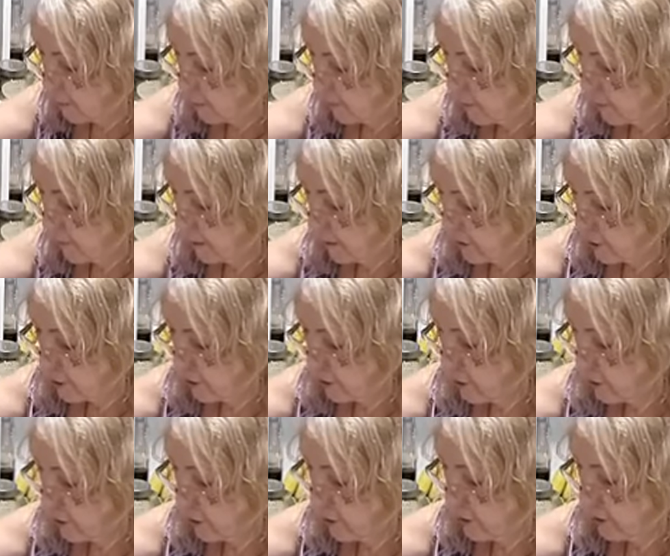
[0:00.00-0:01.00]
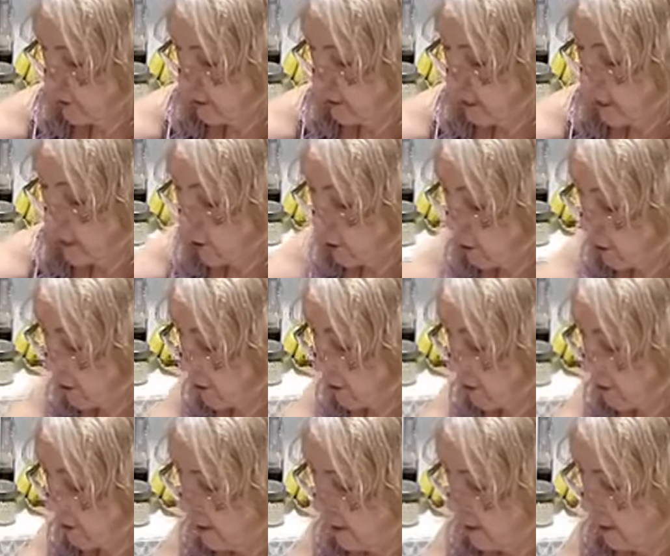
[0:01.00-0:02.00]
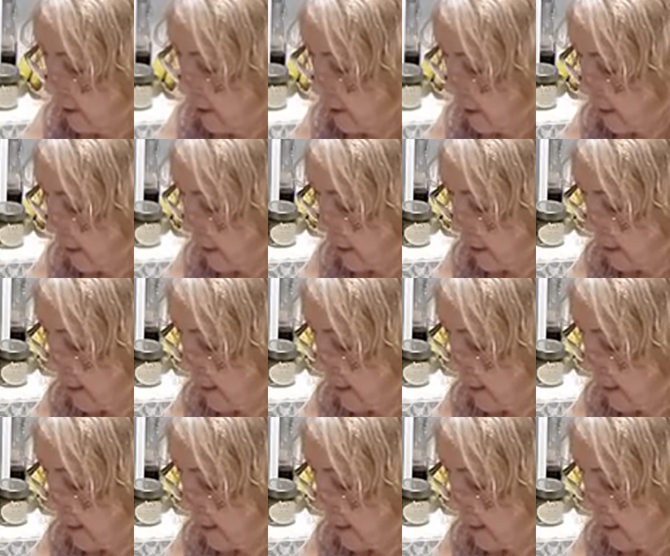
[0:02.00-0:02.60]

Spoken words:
a professional cook at all. I